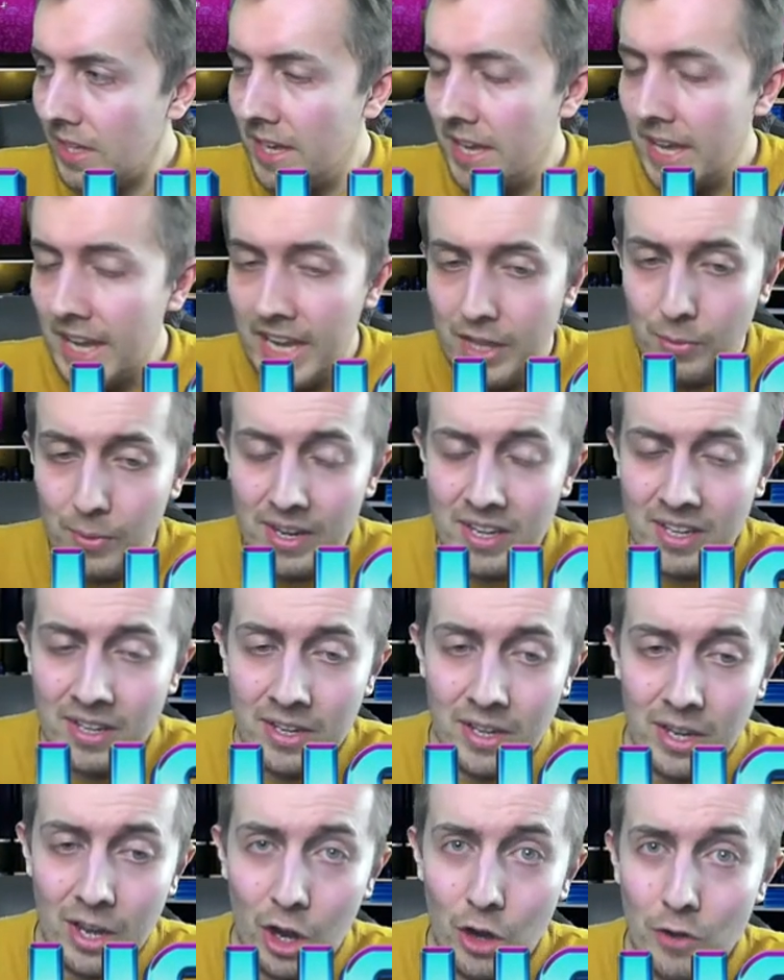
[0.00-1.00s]
Either way,
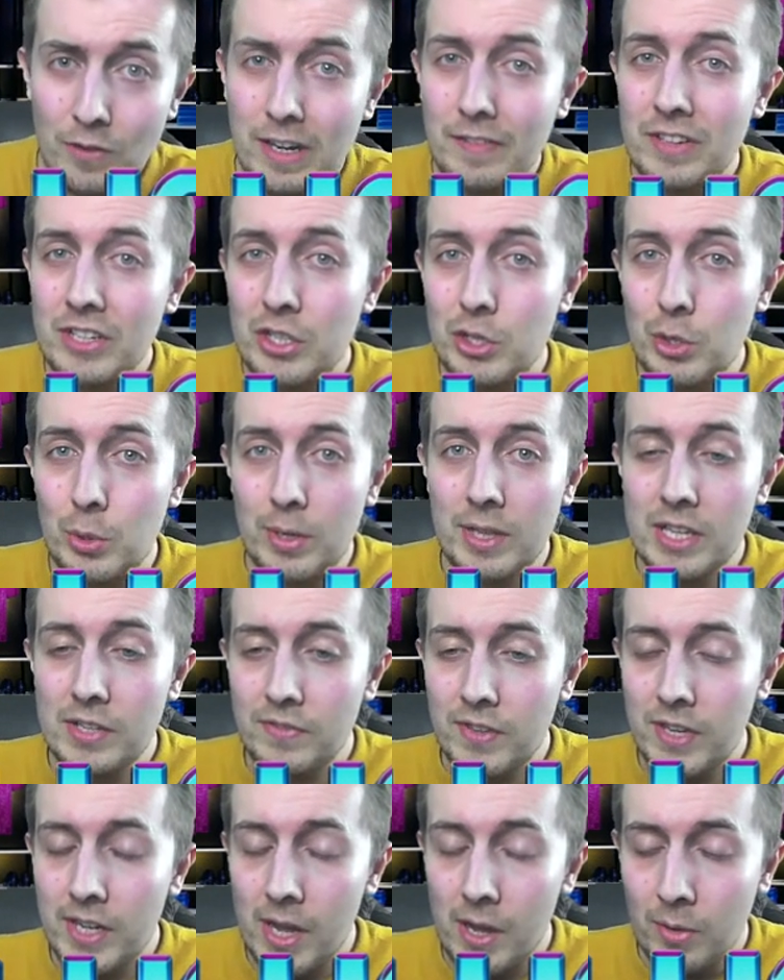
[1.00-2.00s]
hopefully you have enjoyed this
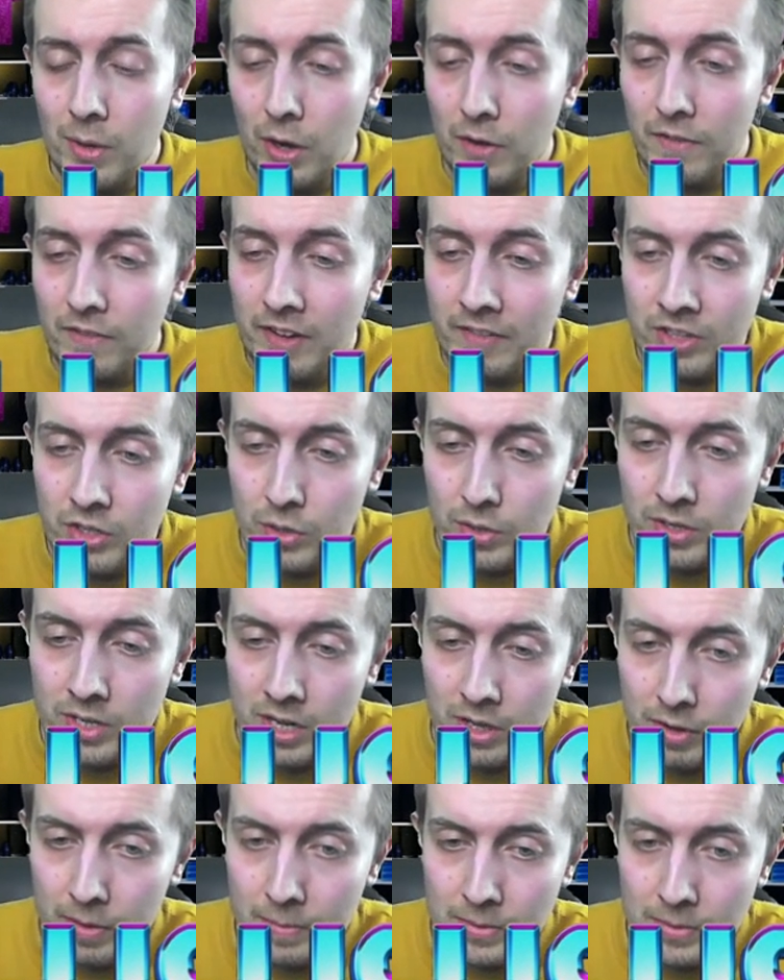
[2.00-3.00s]
video. Hopefully you've enjoyed
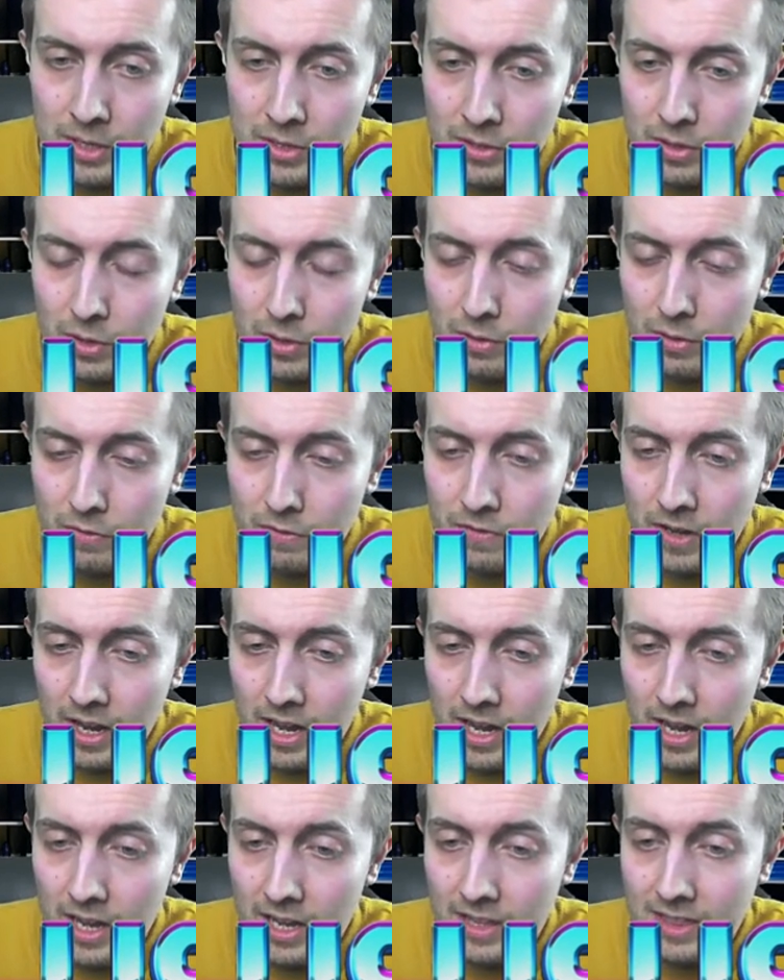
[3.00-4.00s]
another episode of
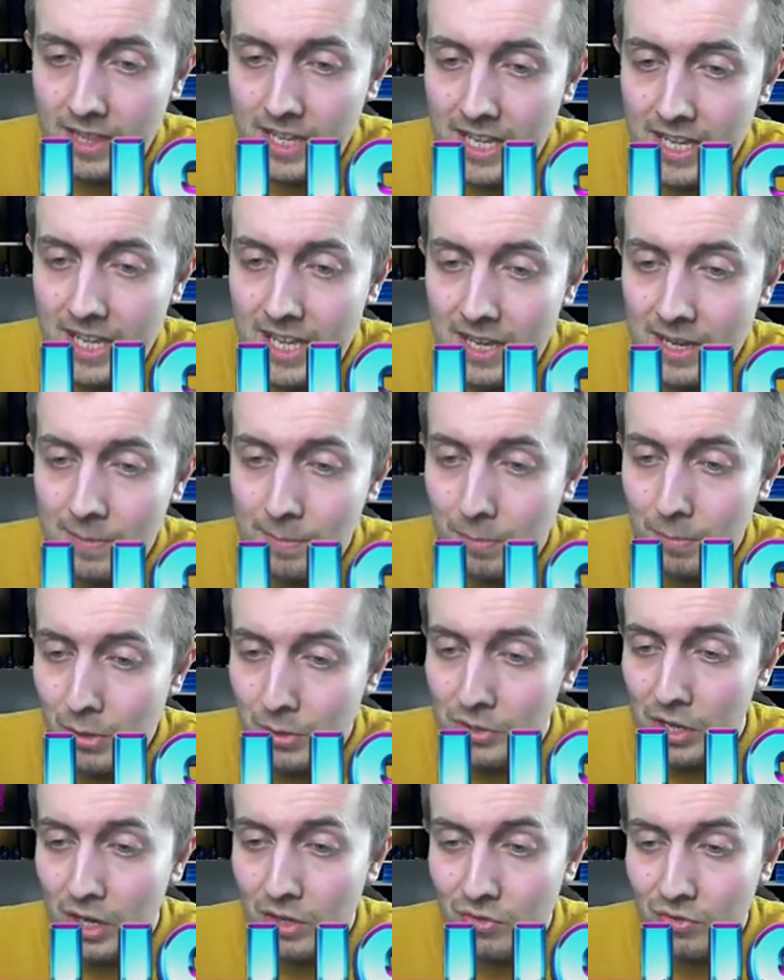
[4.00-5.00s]
uh, the most
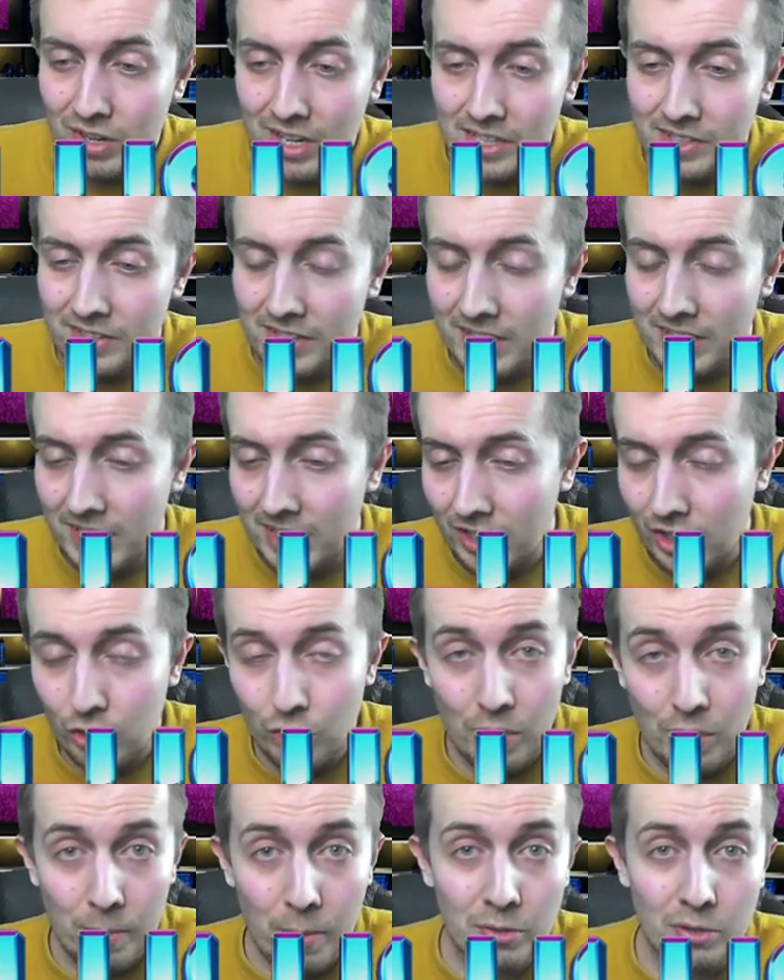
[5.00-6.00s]
unrealistic
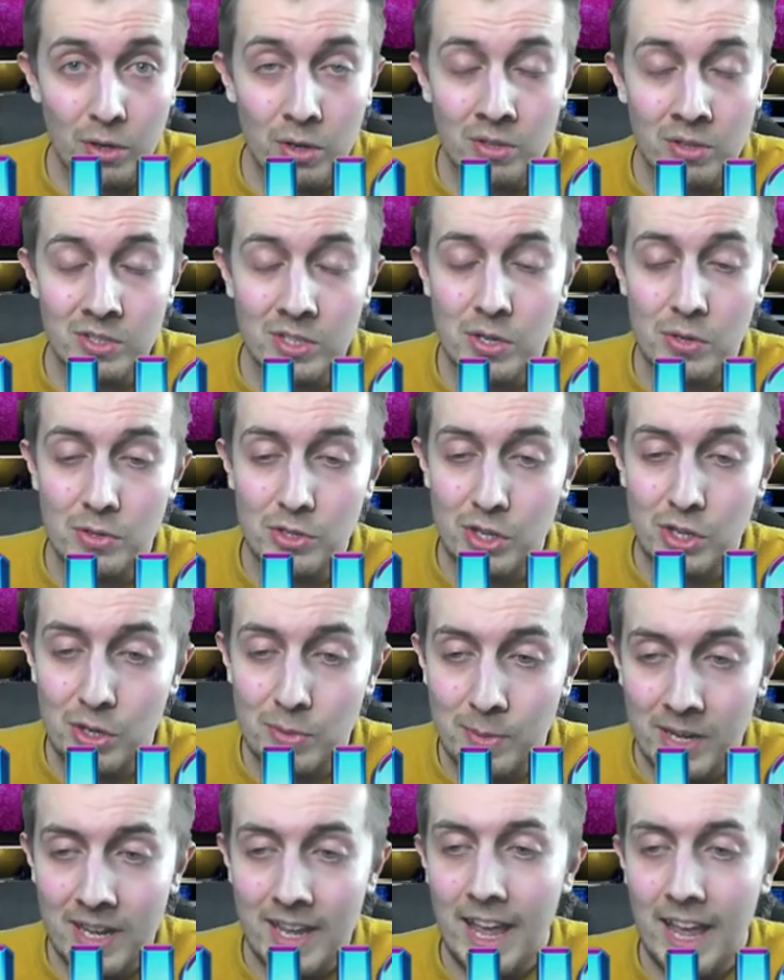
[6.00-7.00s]
career mode on YouTube,
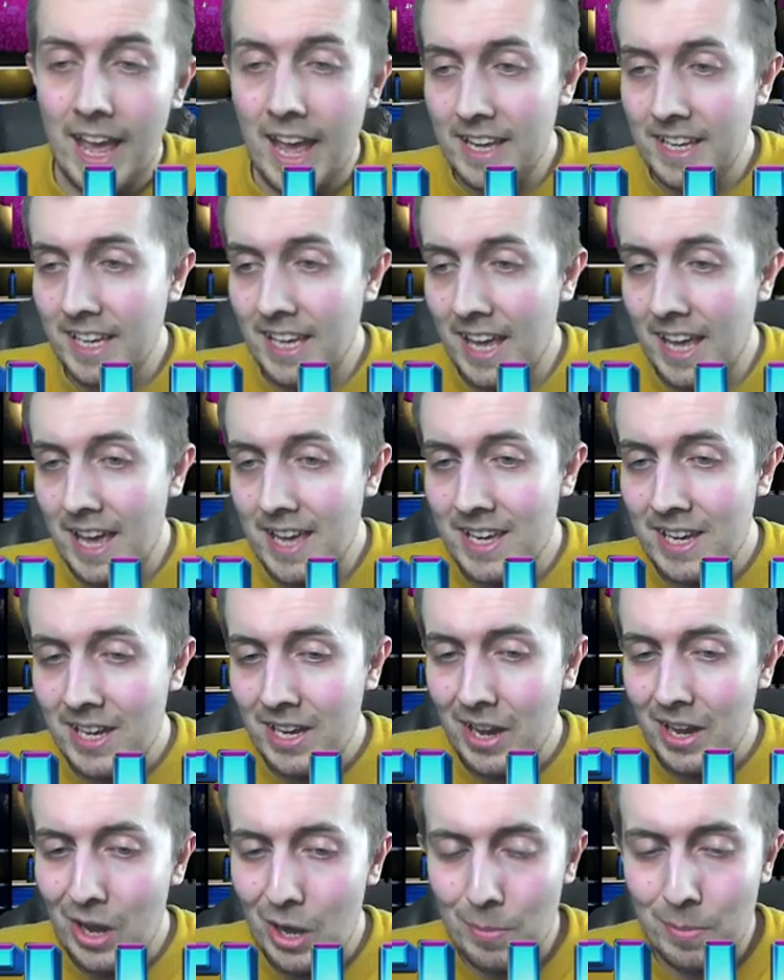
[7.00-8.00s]
aka
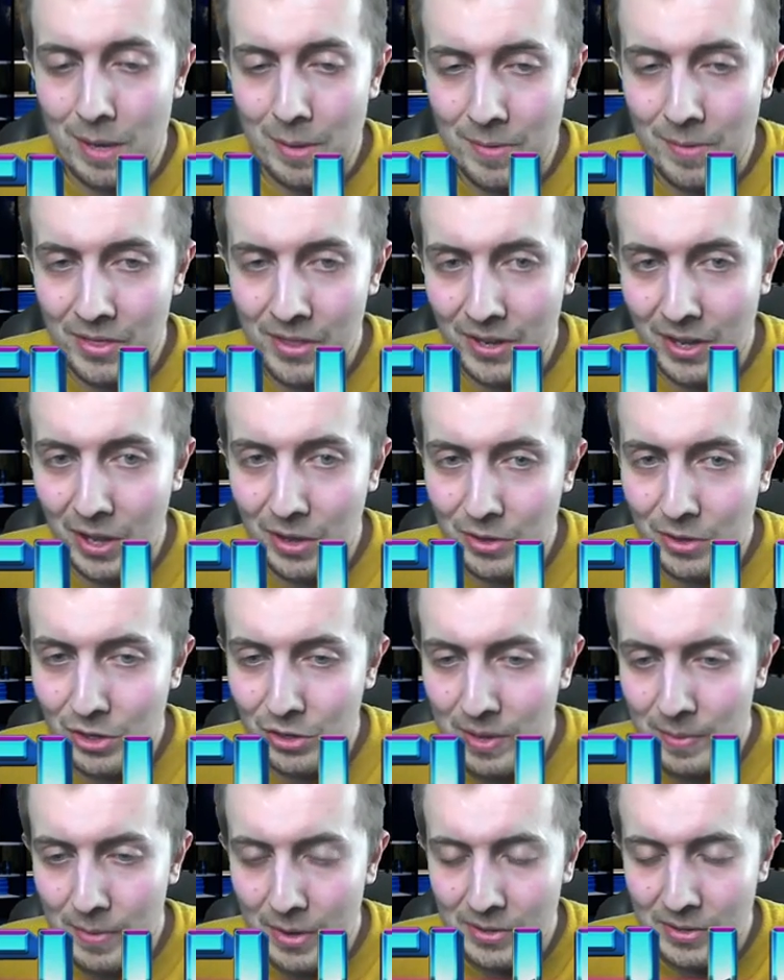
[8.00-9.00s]
our Plymouth Argyle career
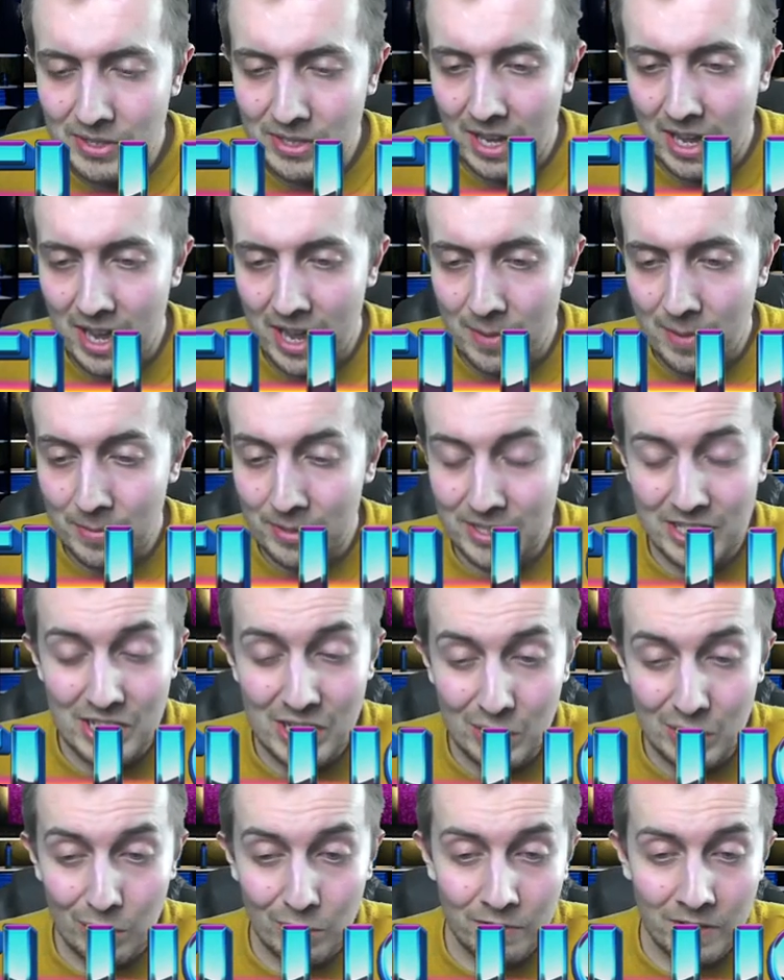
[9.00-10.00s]
mode. Um, it's actually a
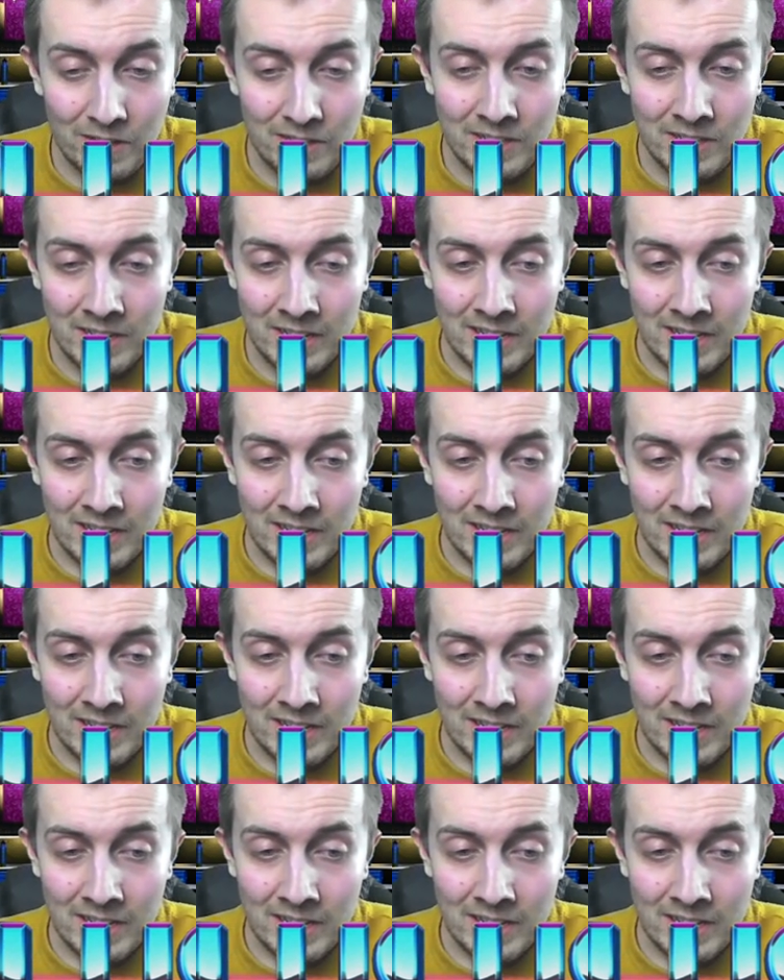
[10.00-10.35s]
lot of fun.